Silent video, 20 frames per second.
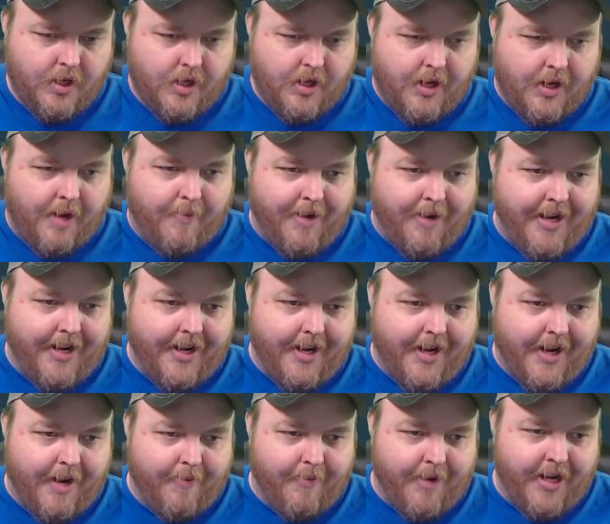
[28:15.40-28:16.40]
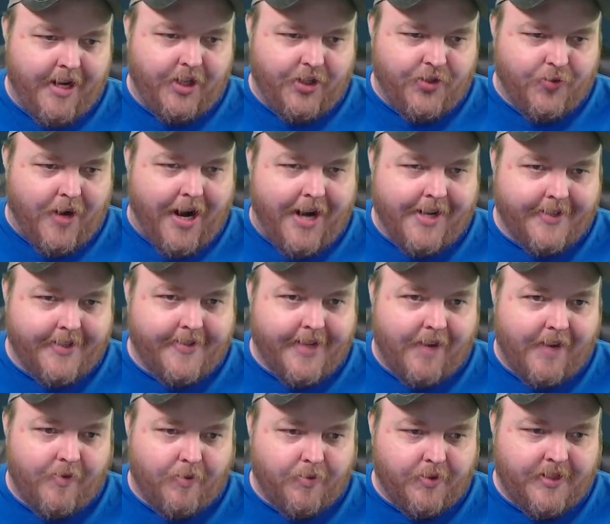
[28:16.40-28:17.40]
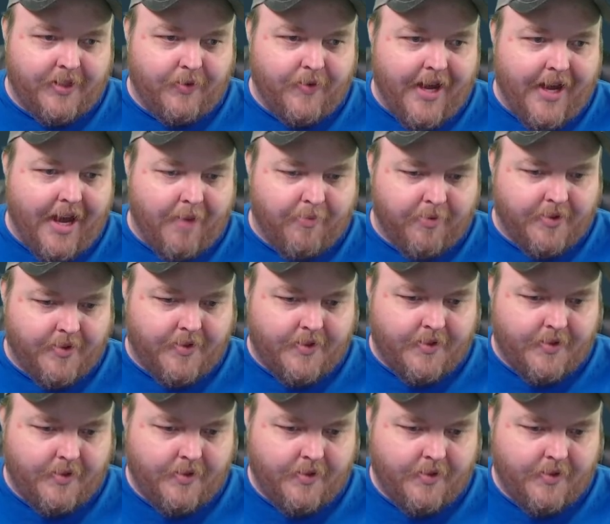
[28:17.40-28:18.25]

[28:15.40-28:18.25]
I might try to save it. We'll see what happens.